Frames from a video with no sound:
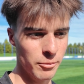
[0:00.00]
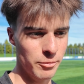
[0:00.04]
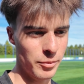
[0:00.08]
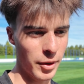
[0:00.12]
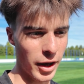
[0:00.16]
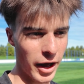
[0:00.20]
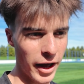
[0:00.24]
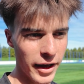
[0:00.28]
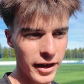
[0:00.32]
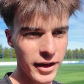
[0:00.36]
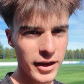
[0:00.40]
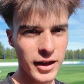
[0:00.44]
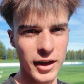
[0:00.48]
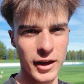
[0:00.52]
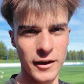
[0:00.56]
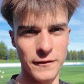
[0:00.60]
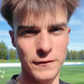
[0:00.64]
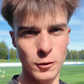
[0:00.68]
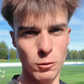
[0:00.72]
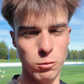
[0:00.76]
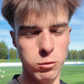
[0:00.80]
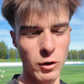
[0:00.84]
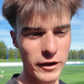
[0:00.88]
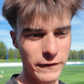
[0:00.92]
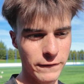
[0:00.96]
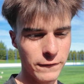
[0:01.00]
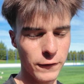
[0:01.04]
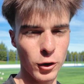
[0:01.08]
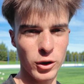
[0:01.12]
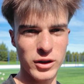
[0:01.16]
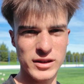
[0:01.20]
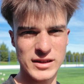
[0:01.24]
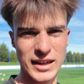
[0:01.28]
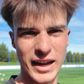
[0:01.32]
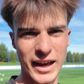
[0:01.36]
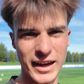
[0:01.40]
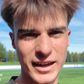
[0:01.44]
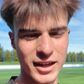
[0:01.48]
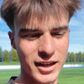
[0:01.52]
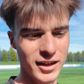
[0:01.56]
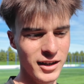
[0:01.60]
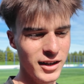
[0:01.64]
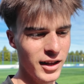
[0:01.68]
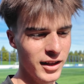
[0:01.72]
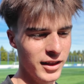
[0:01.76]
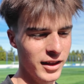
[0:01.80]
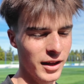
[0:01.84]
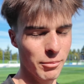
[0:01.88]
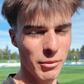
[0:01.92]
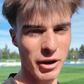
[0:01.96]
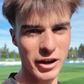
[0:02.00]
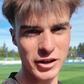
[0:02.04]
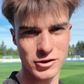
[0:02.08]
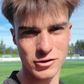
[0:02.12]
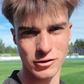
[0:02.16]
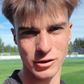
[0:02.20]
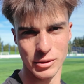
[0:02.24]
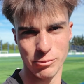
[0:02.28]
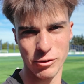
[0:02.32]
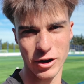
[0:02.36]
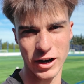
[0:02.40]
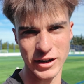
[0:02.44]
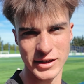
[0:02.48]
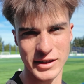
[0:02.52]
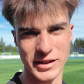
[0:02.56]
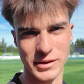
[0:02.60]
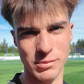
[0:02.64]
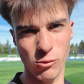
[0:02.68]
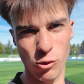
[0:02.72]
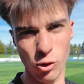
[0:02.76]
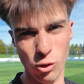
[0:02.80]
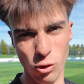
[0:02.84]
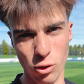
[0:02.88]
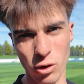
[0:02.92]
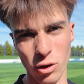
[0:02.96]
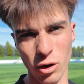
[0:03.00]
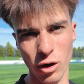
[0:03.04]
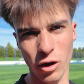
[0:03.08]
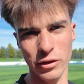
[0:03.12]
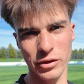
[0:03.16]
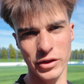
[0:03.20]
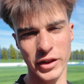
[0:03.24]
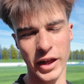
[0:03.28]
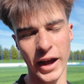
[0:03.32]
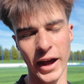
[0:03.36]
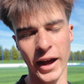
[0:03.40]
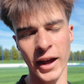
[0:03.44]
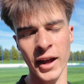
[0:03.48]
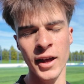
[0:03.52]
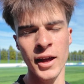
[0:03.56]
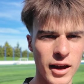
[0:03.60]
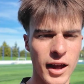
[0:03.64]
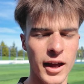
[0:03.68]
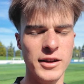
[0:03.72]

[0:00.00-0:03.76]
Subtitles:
but if your weak foot is lacking, then make sure to practice more on that.